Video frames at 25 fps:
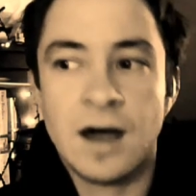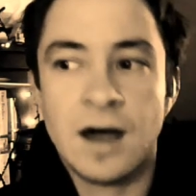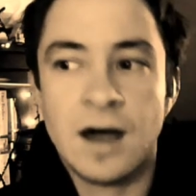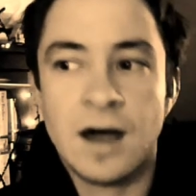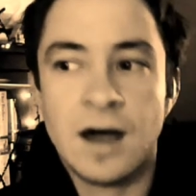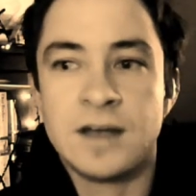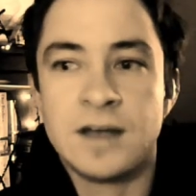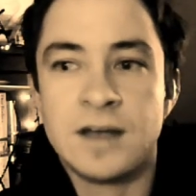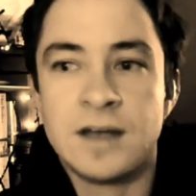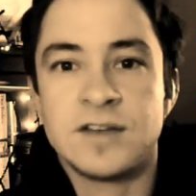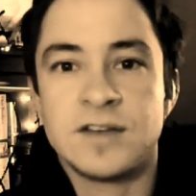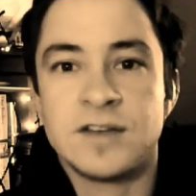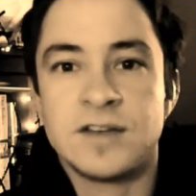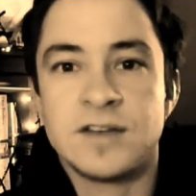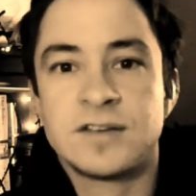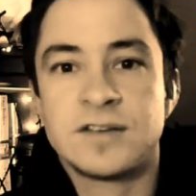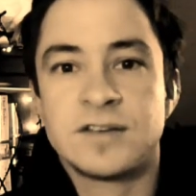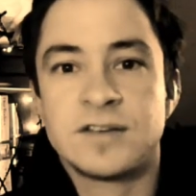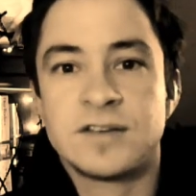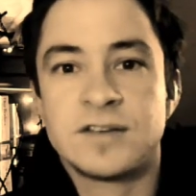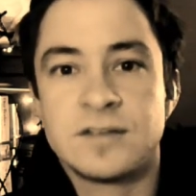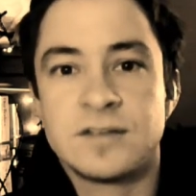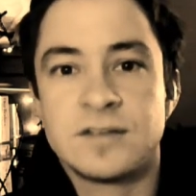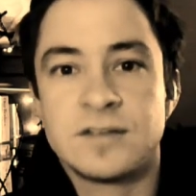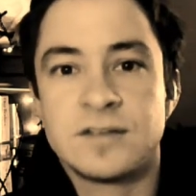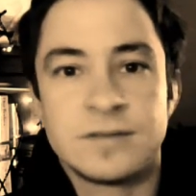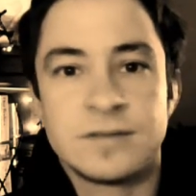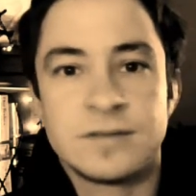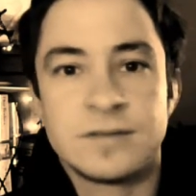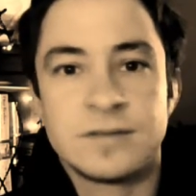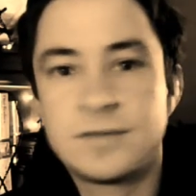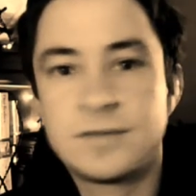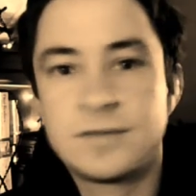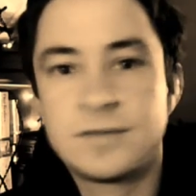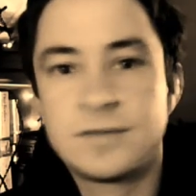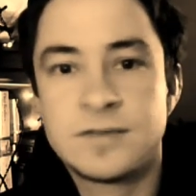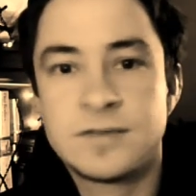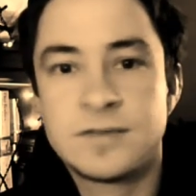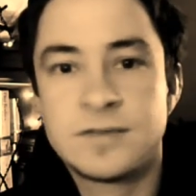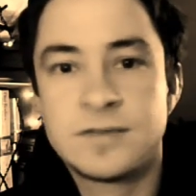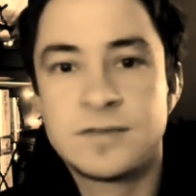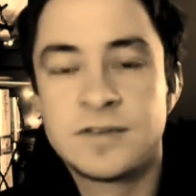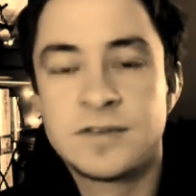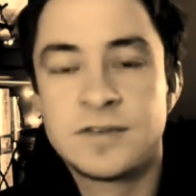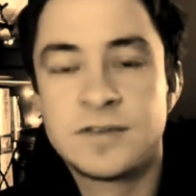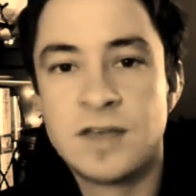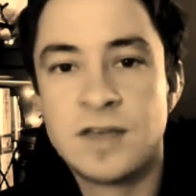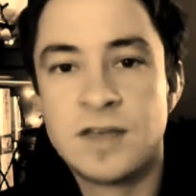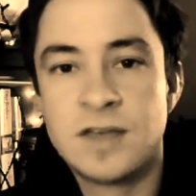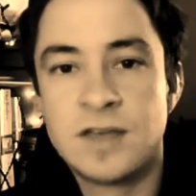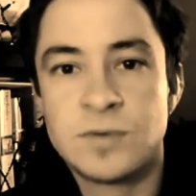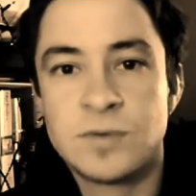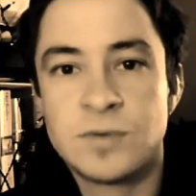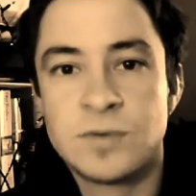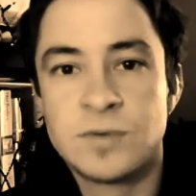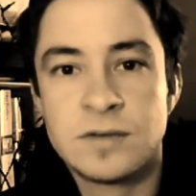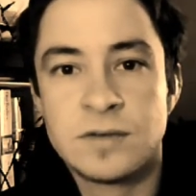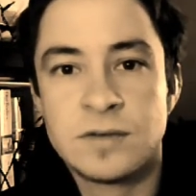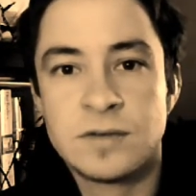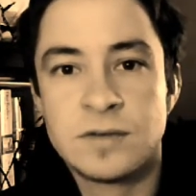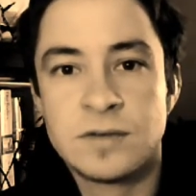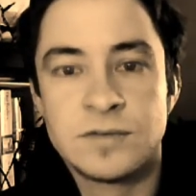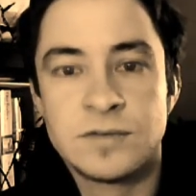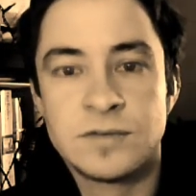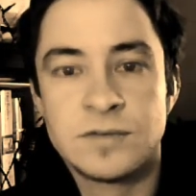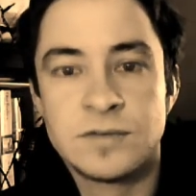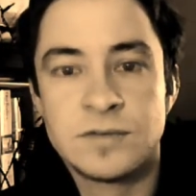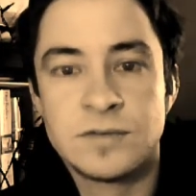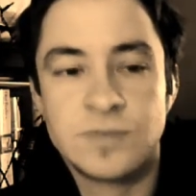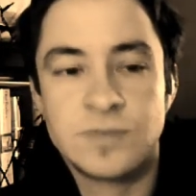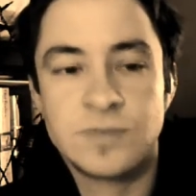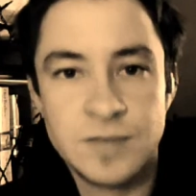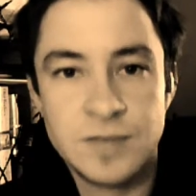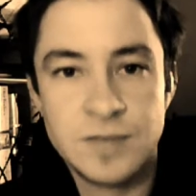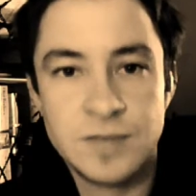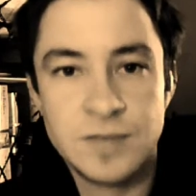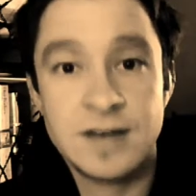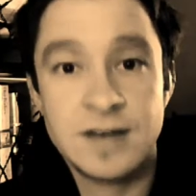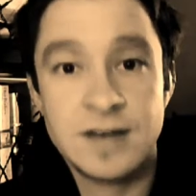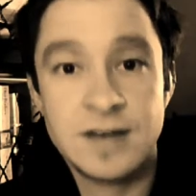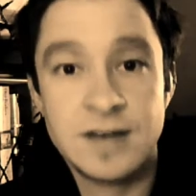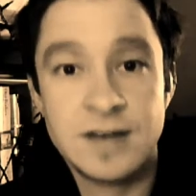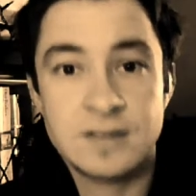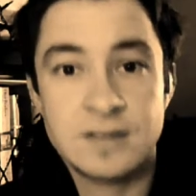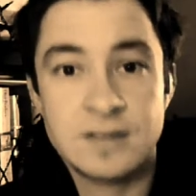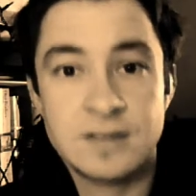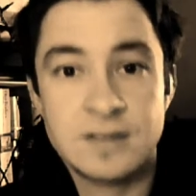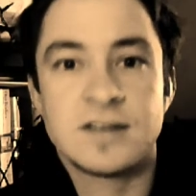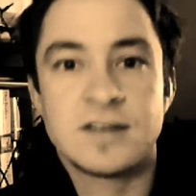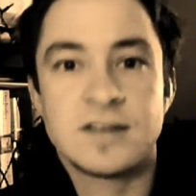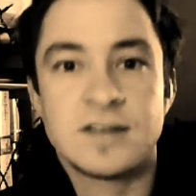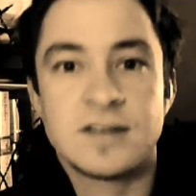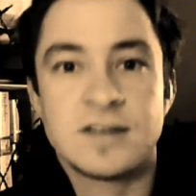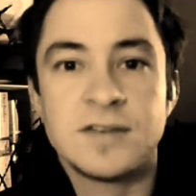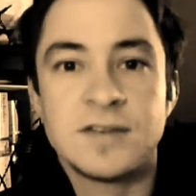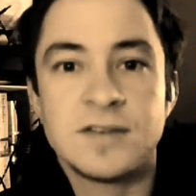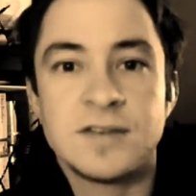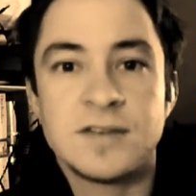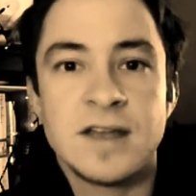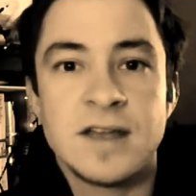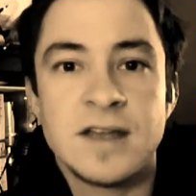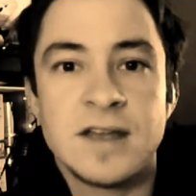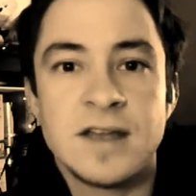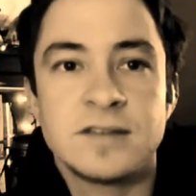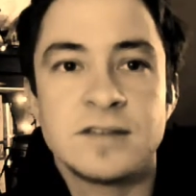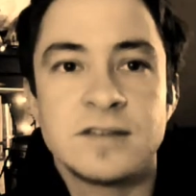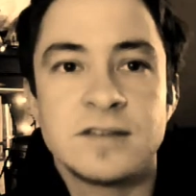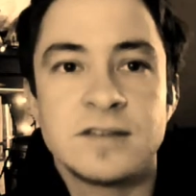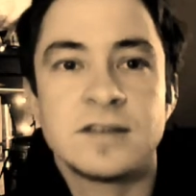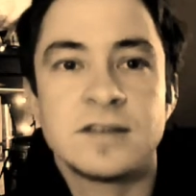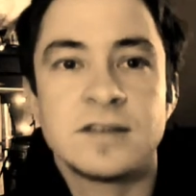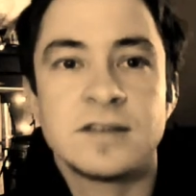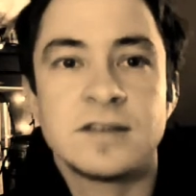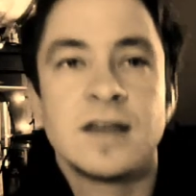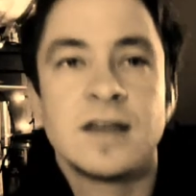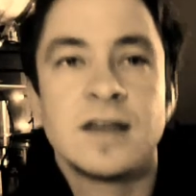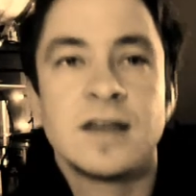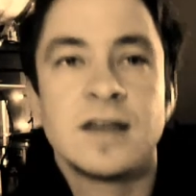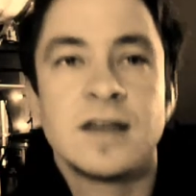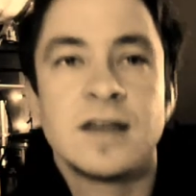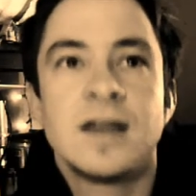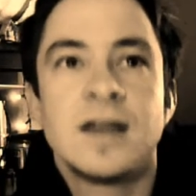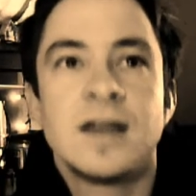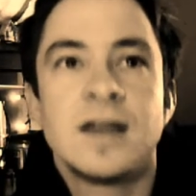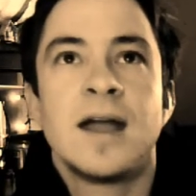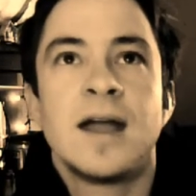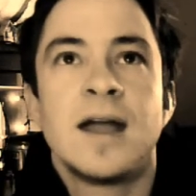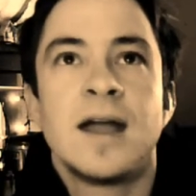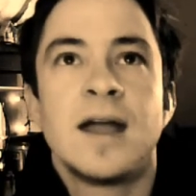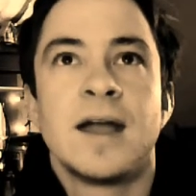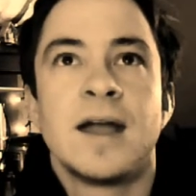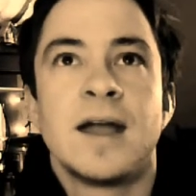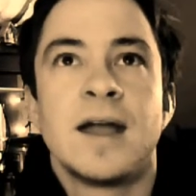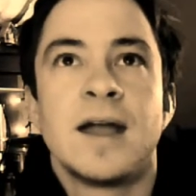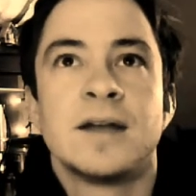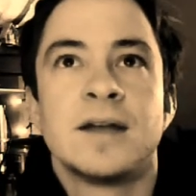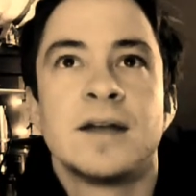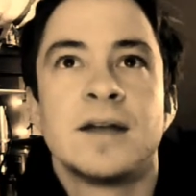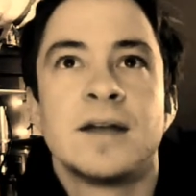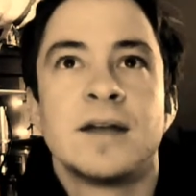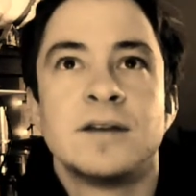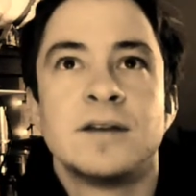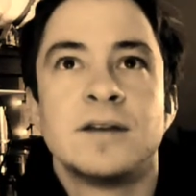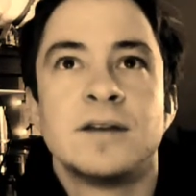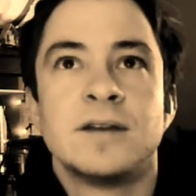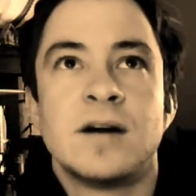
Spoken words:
injection schedule from 10 days to 7 days, and